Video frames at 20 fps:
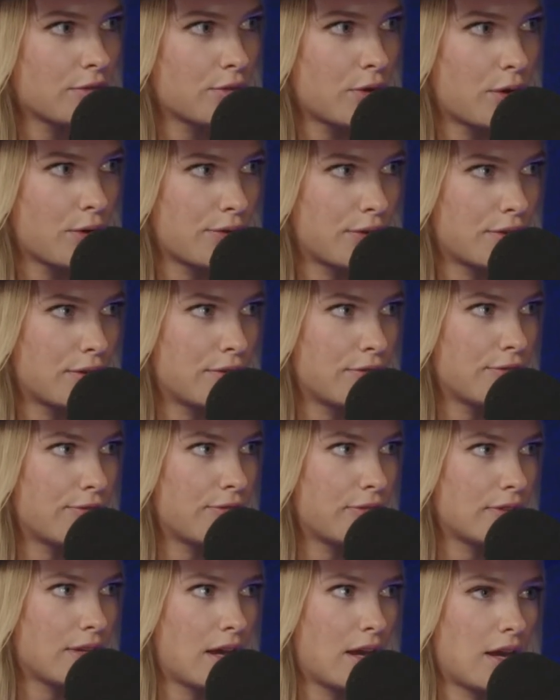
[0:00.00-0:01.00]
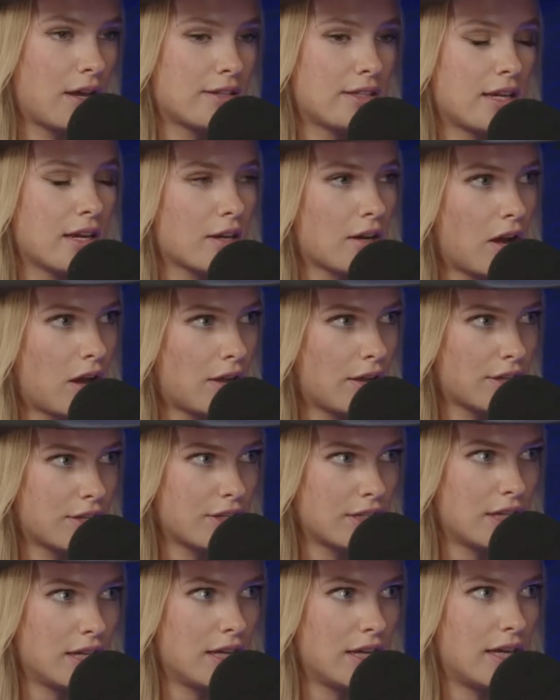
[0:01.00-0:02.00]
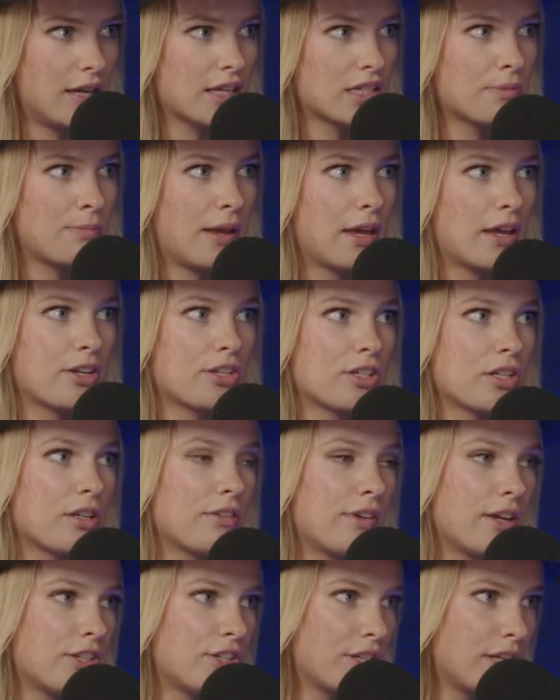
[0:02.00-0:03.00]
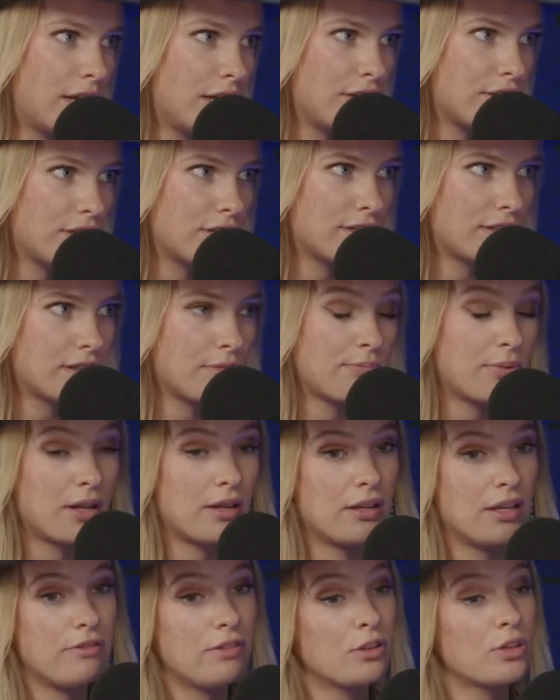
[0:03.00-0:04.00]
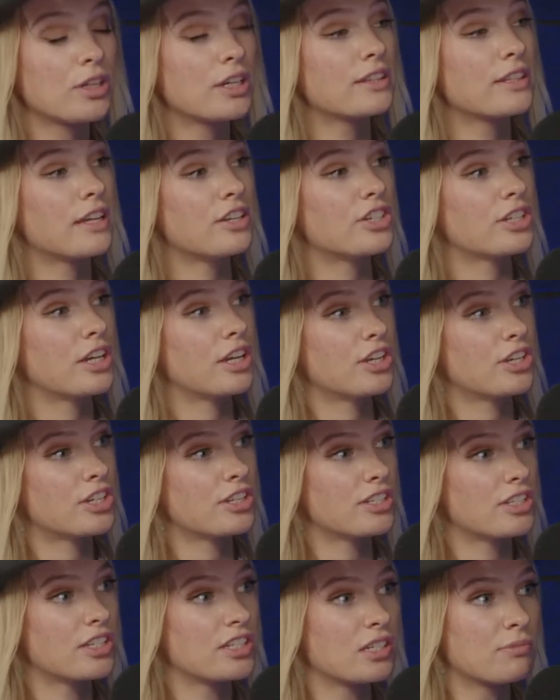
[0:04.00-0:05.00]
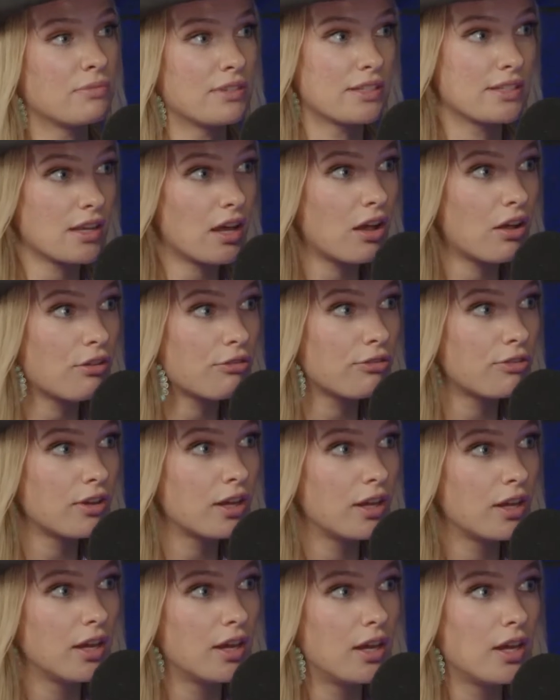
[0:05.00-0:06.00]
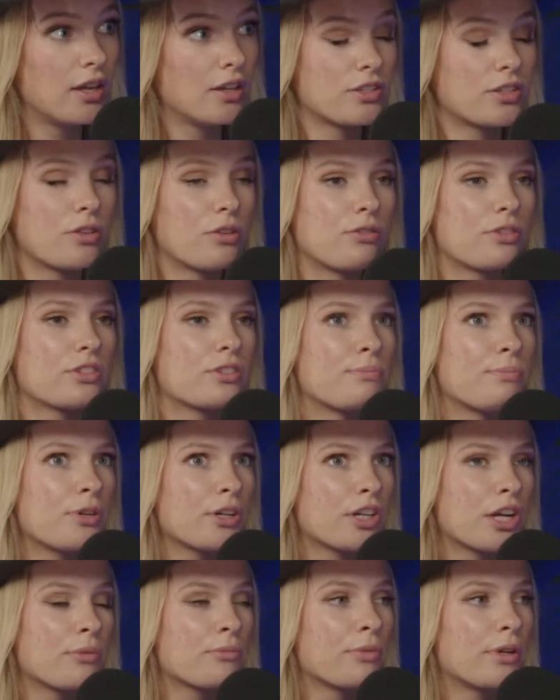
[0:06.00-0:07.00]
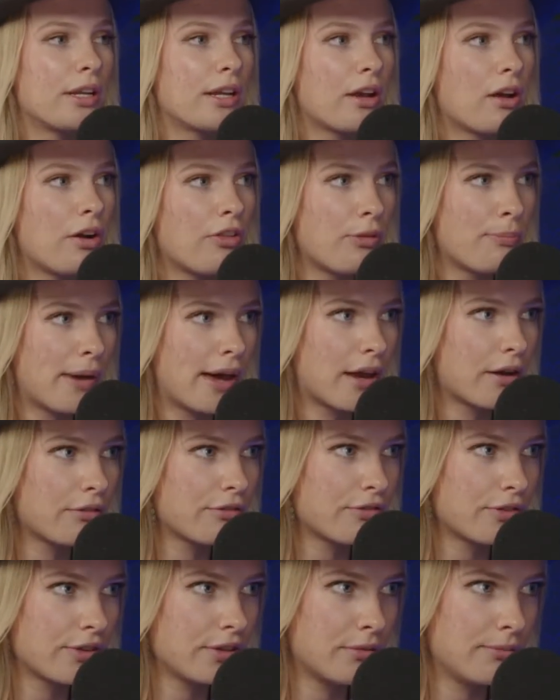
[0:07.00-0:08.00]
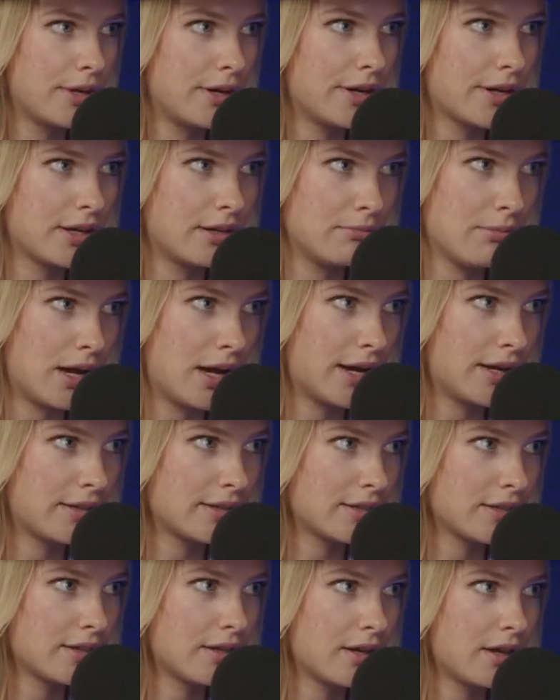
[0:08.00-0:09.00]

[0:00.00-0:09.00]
Growth of technology, expansion of education, but even look at the education system itself. So there's a book I'm reading called The Battle for the American Mind.